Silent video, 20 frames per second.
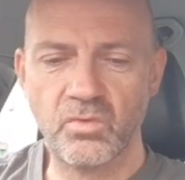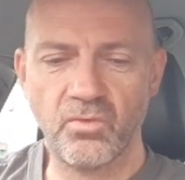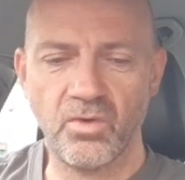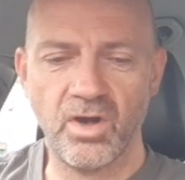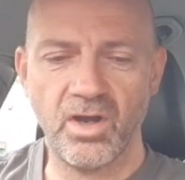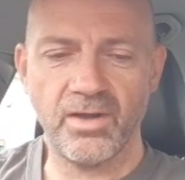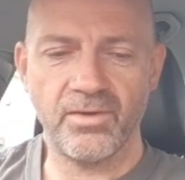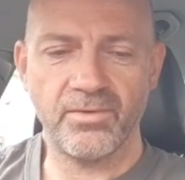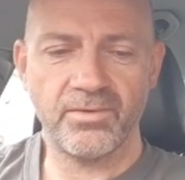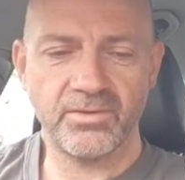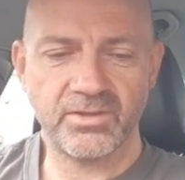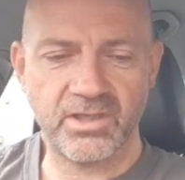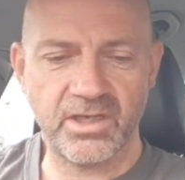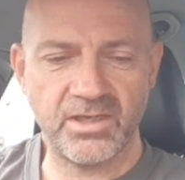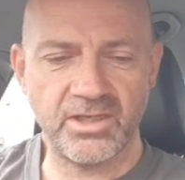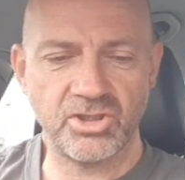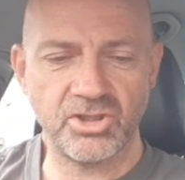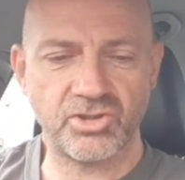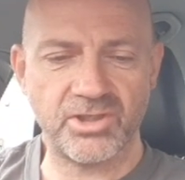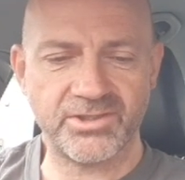Right, it's
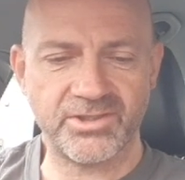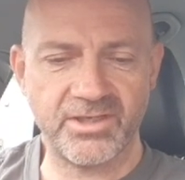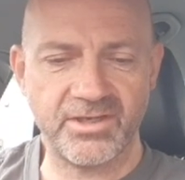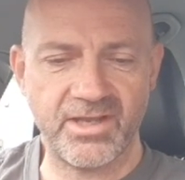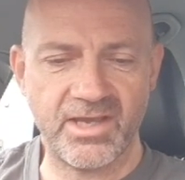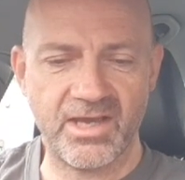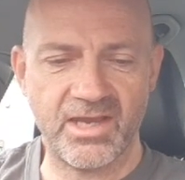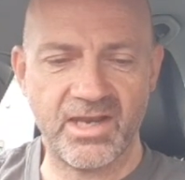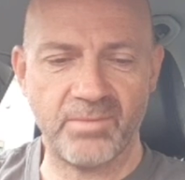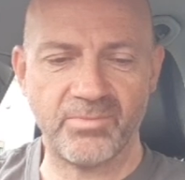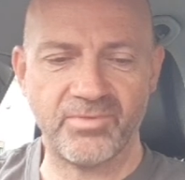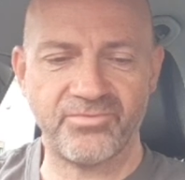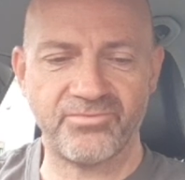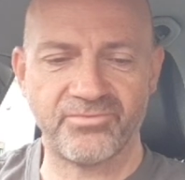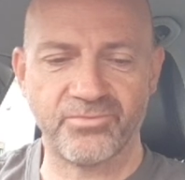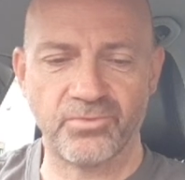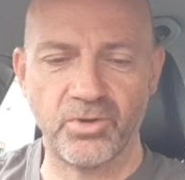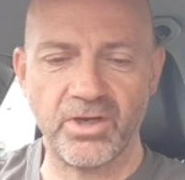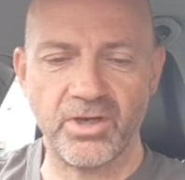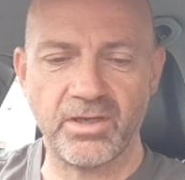getting interesting now. Number
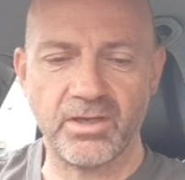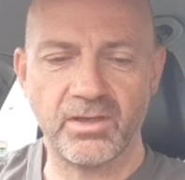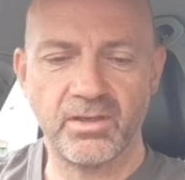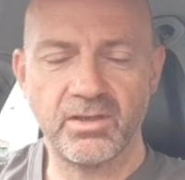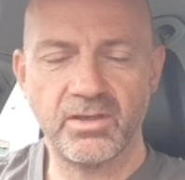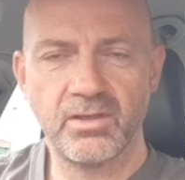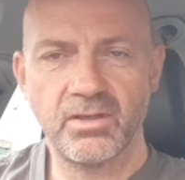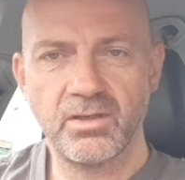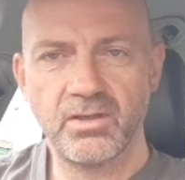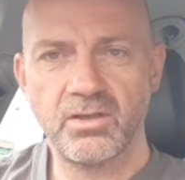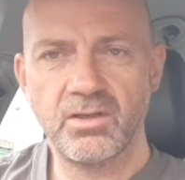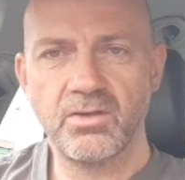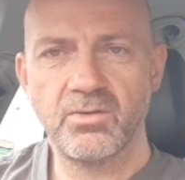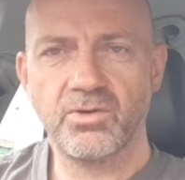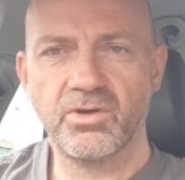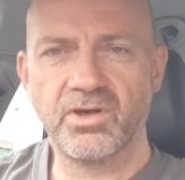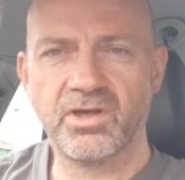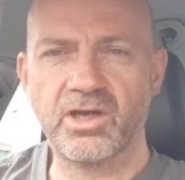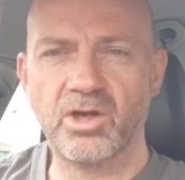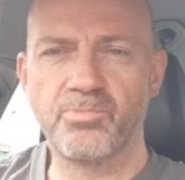three,
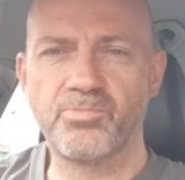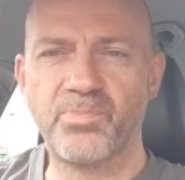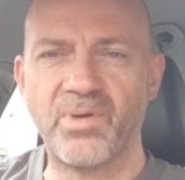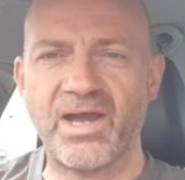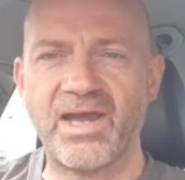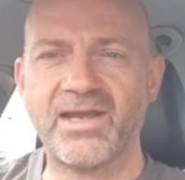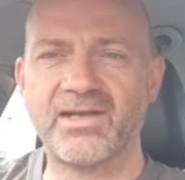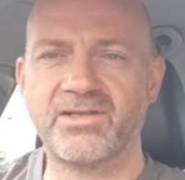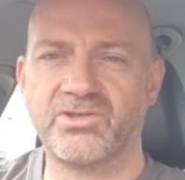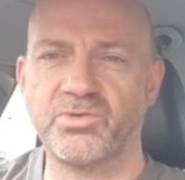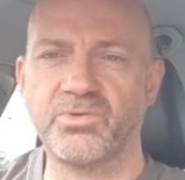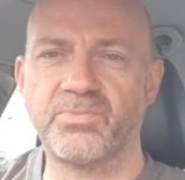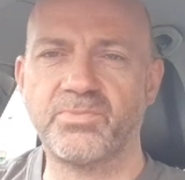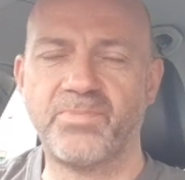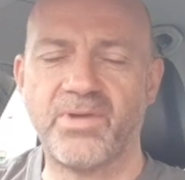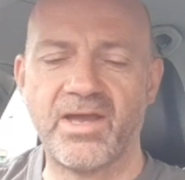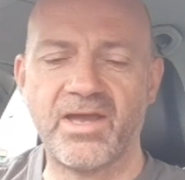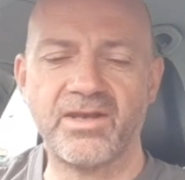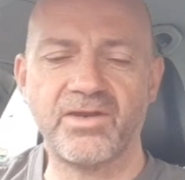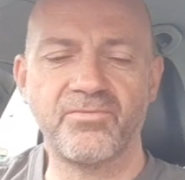I'm going to go back to
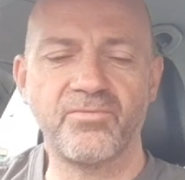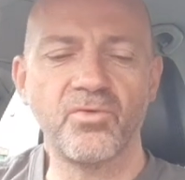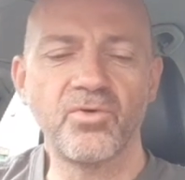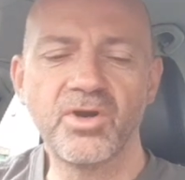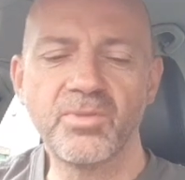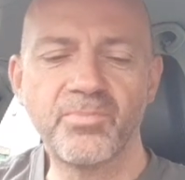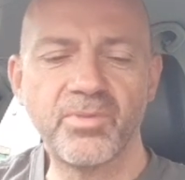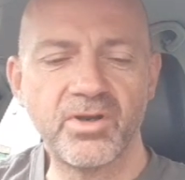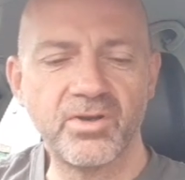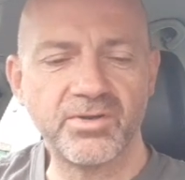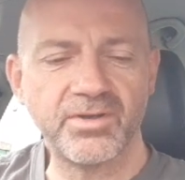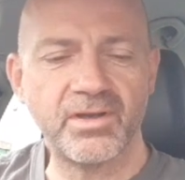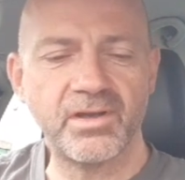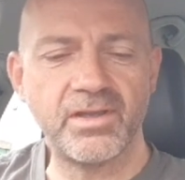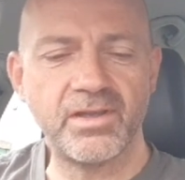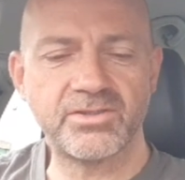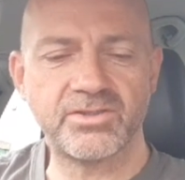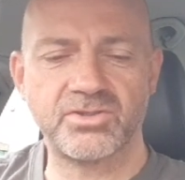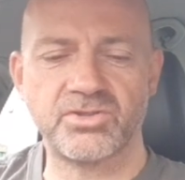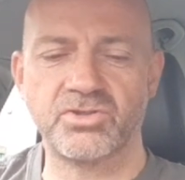a band that have already been on
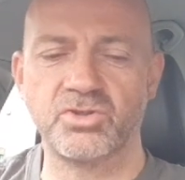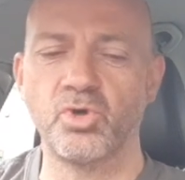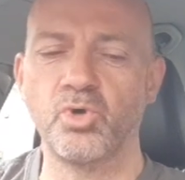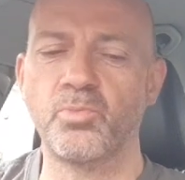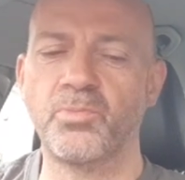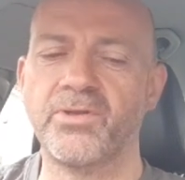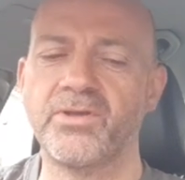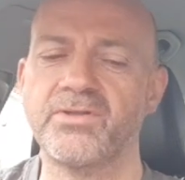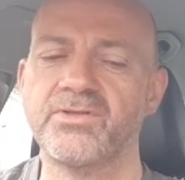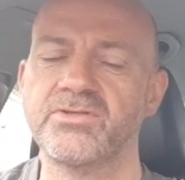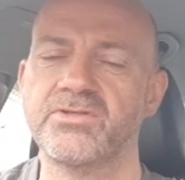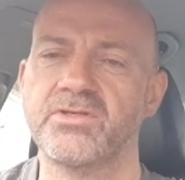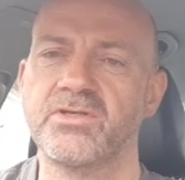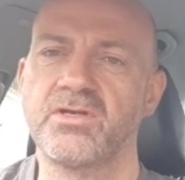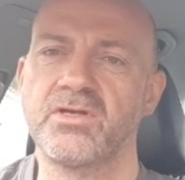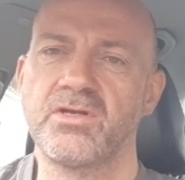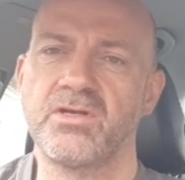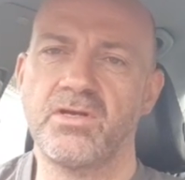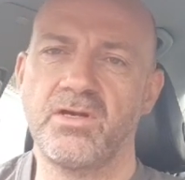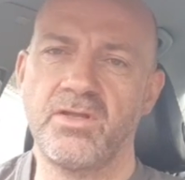the list,
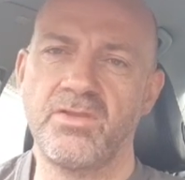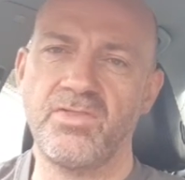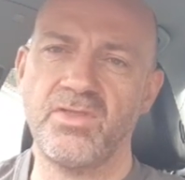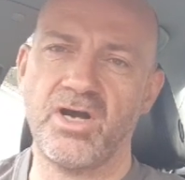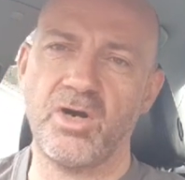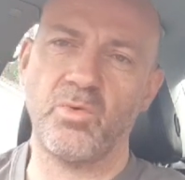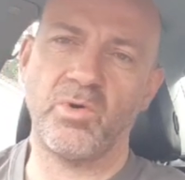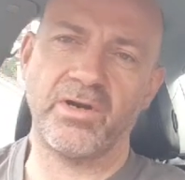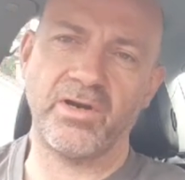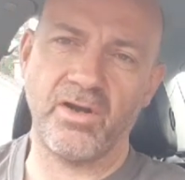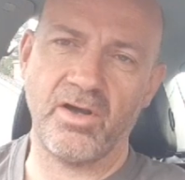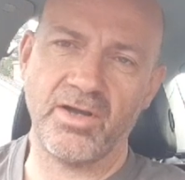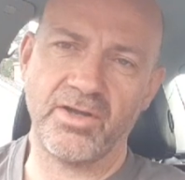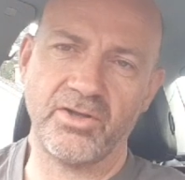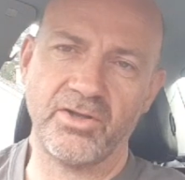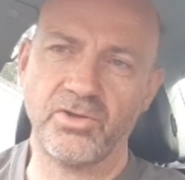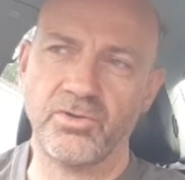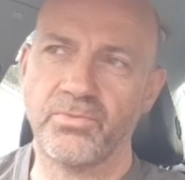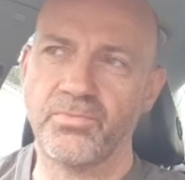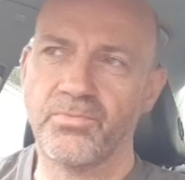Scorpions, and No One
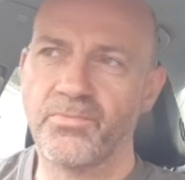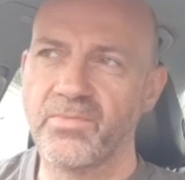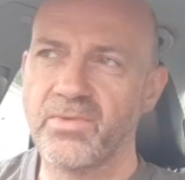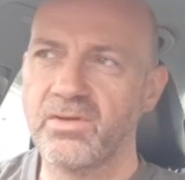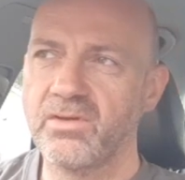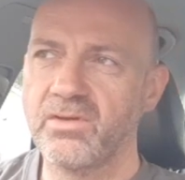Like You.